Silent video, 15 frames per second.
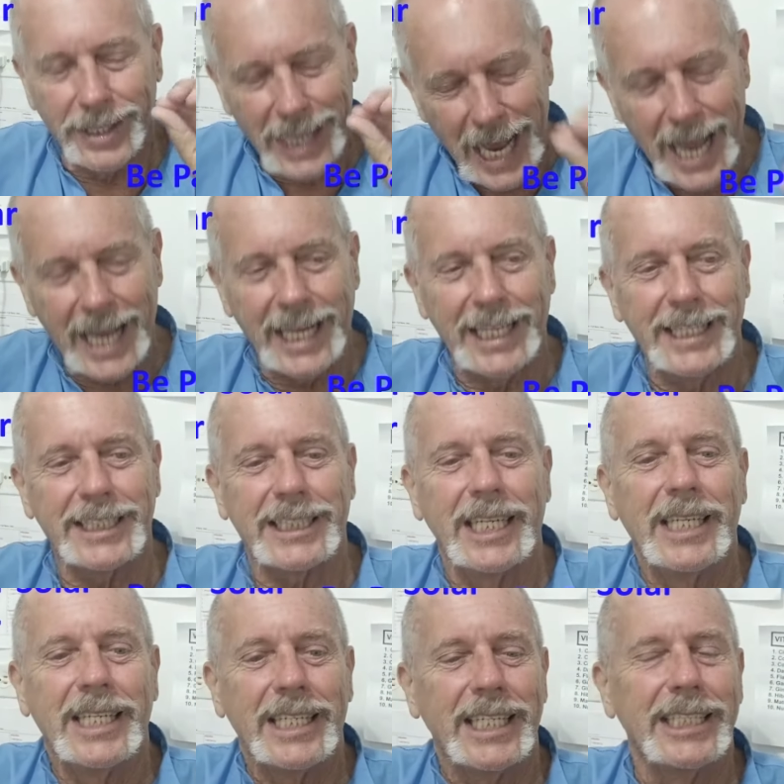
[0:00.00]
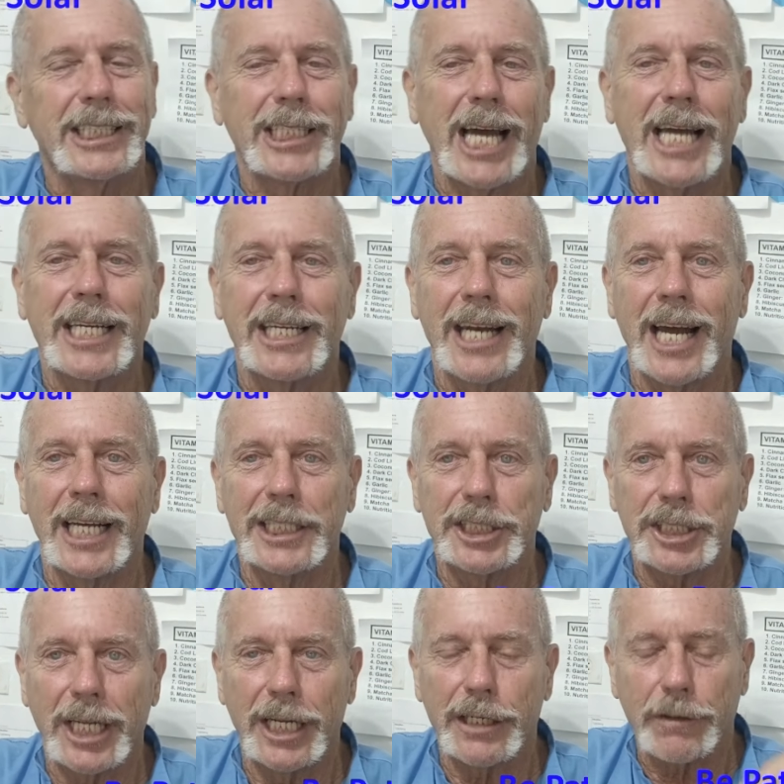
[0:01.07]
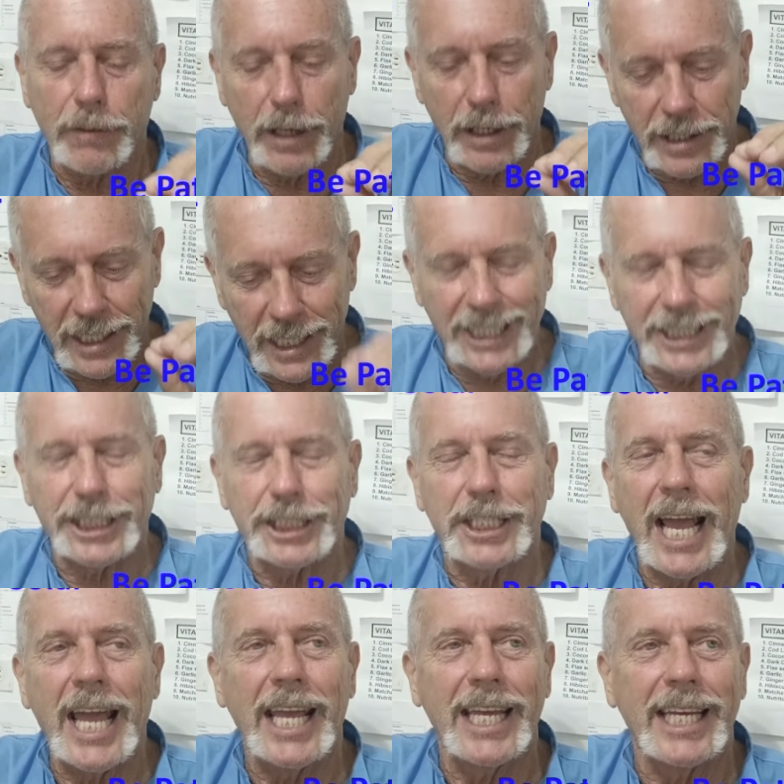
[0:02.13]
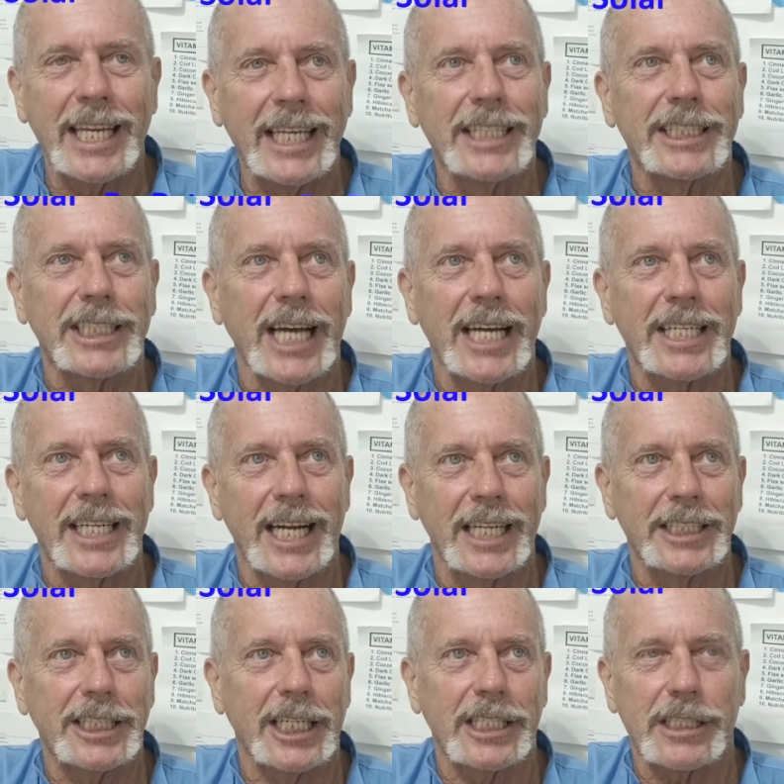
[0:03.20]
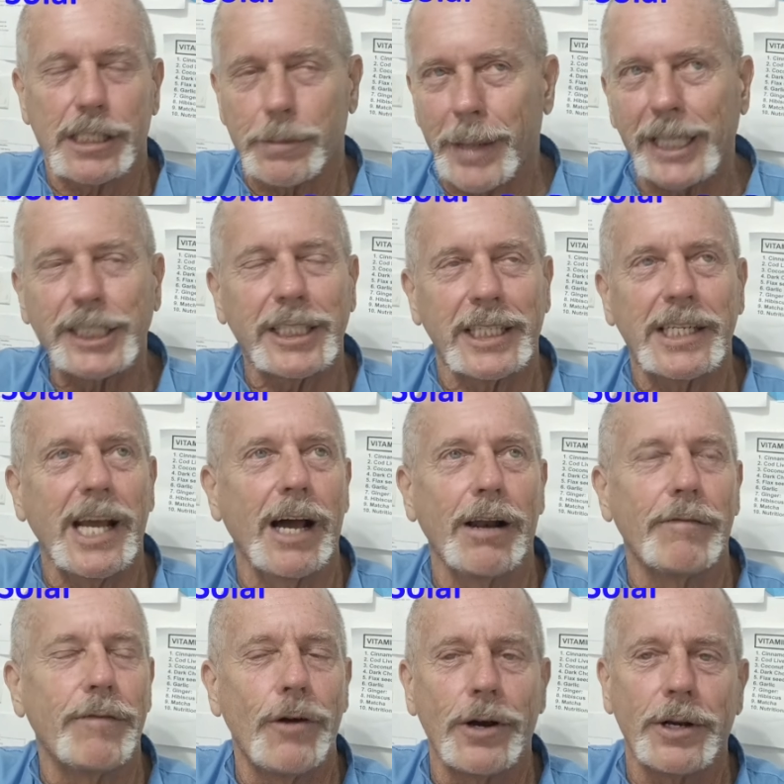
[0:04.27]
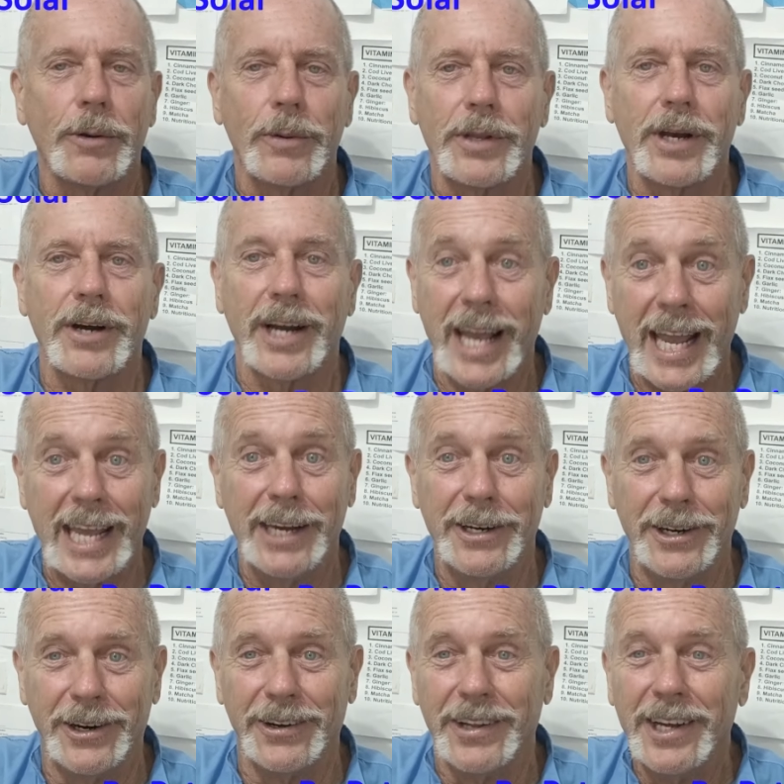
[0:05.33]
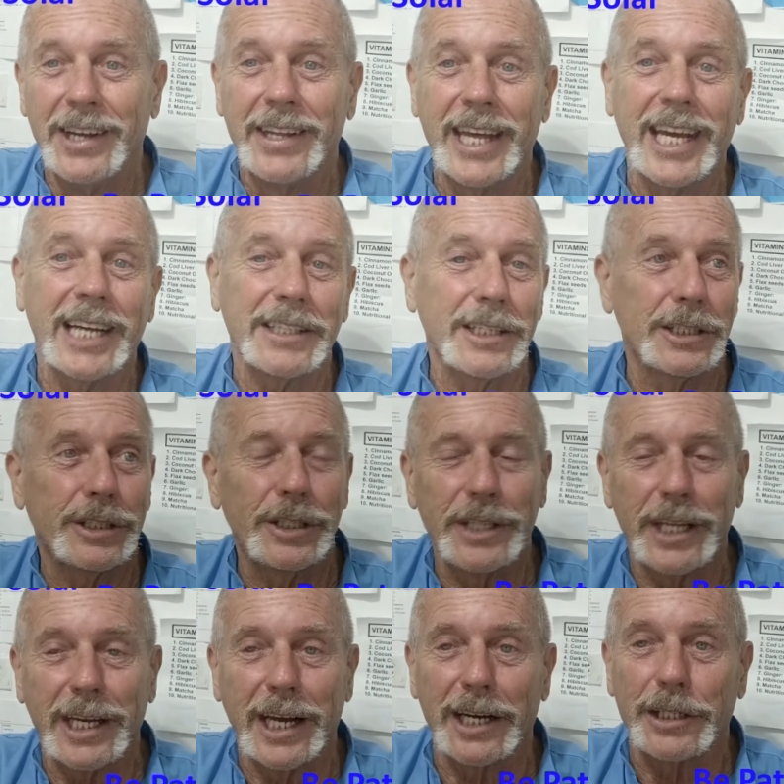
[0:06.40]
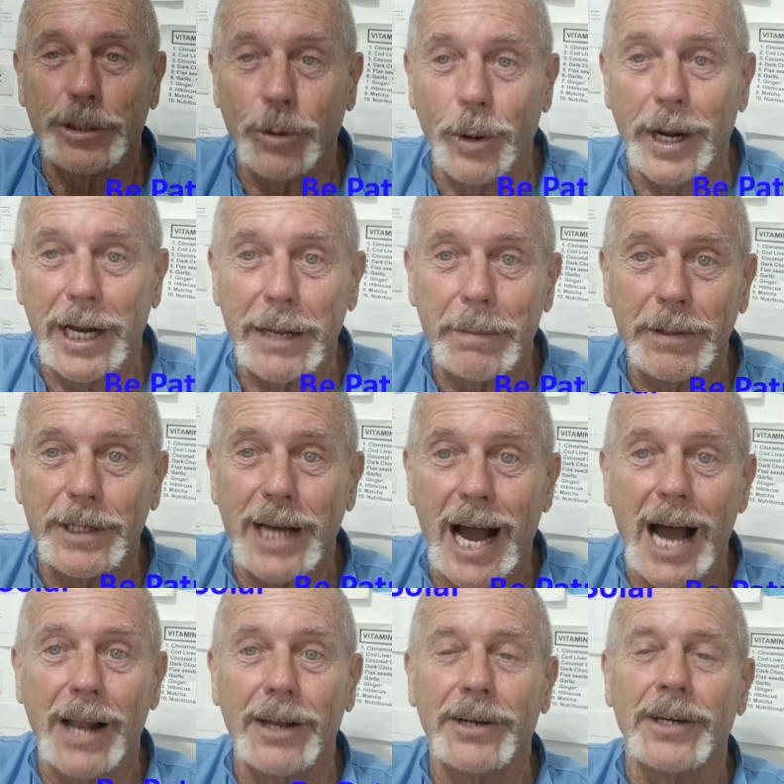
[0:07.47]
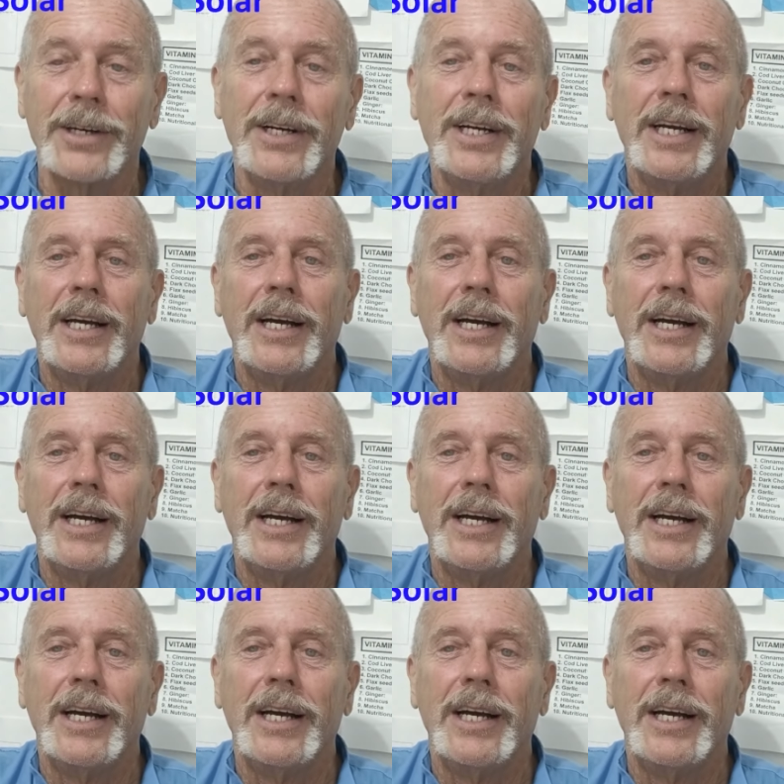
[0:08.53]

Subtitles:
days inside the United States, because each day inside the United States, especially California, where they're anal, they got a $20